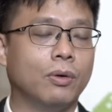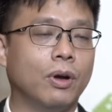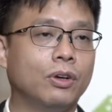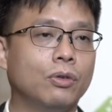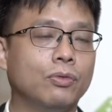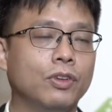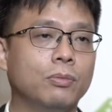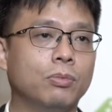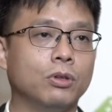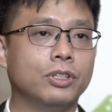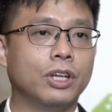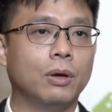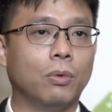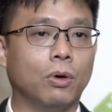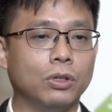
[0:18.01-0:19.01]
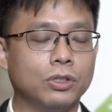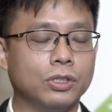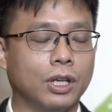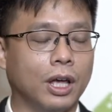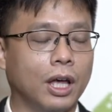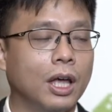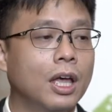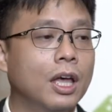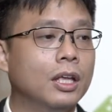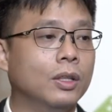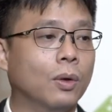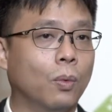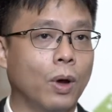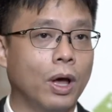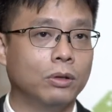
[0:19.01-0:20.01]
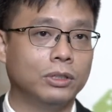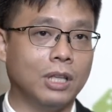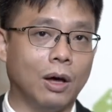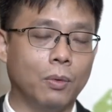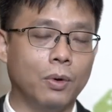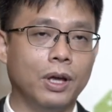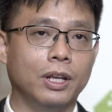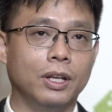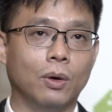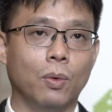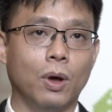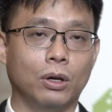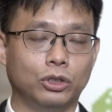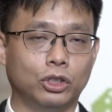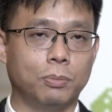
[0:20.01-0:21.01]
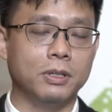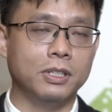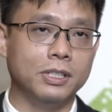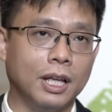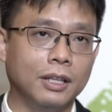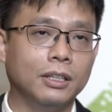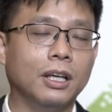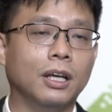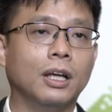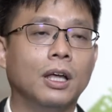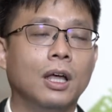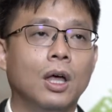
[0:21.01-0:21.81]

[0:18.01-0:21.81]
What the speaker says: Retrofit project was the Weld Tower and the Weld Shopping Centre.